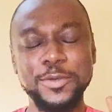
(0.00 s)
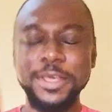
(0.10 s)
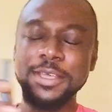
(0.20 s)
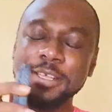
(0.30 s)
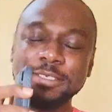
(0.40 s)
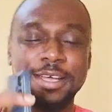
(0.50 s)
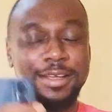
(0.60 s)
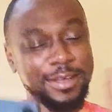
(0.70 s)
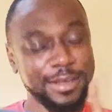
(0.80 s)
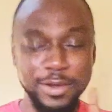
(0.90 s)
we
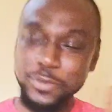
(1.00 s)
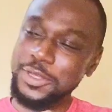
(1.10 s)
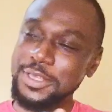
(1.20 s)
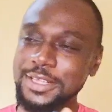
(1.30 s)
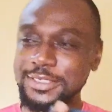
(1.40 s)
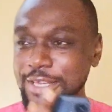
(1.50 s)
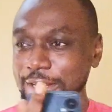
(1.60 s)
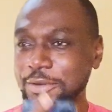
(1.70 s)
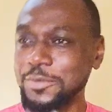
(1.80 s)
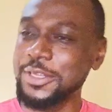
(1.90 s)
enter, we
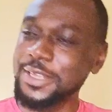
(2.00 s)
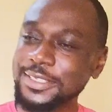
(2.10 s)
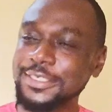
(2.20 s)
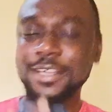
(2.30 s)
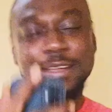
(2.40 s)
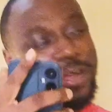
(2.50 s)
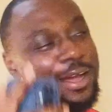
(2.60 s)
enter, we enter,